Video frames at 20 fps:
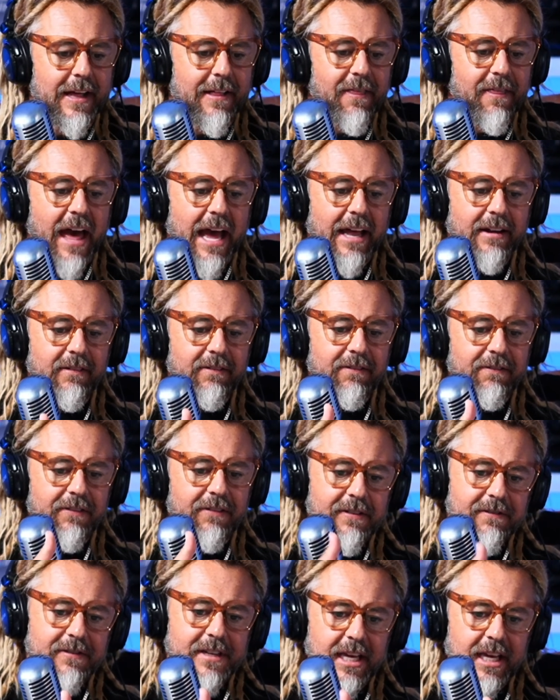That
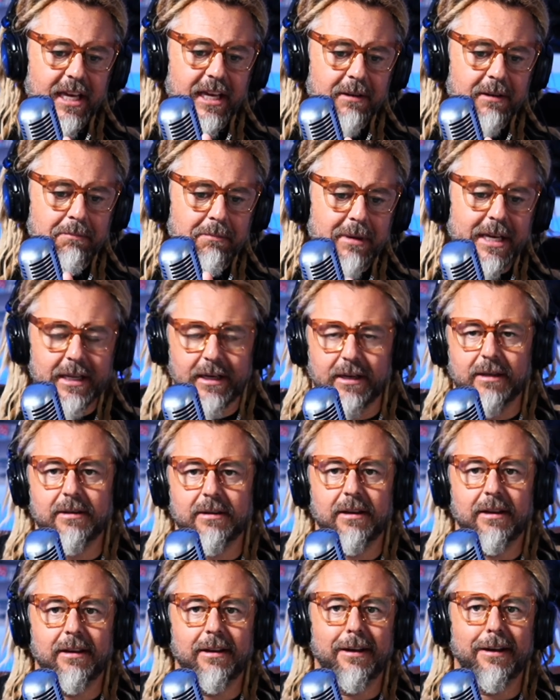15-minute
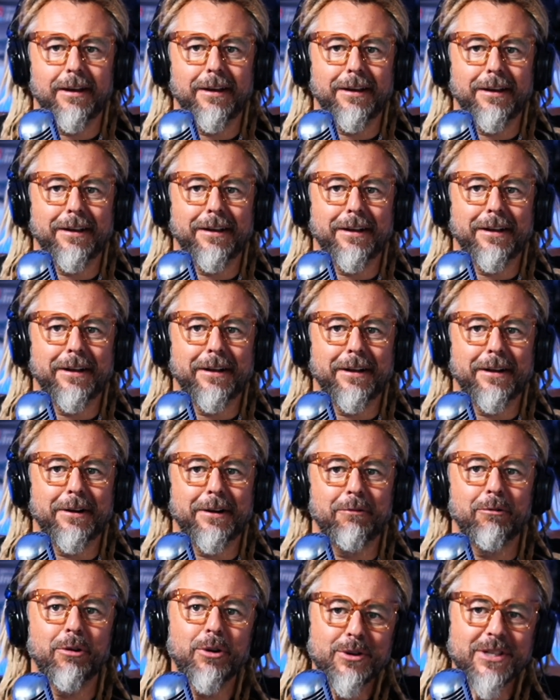
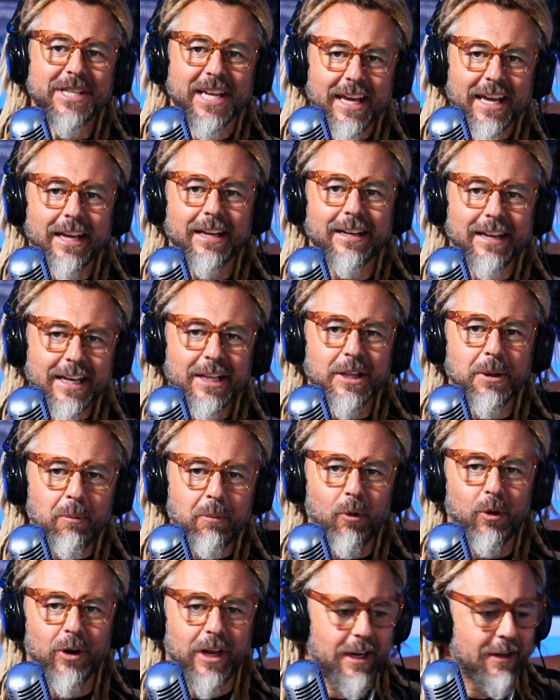routine in the
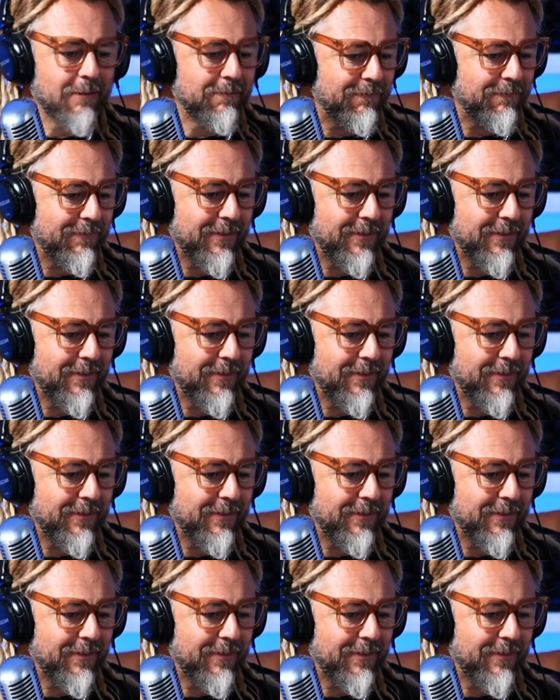morning,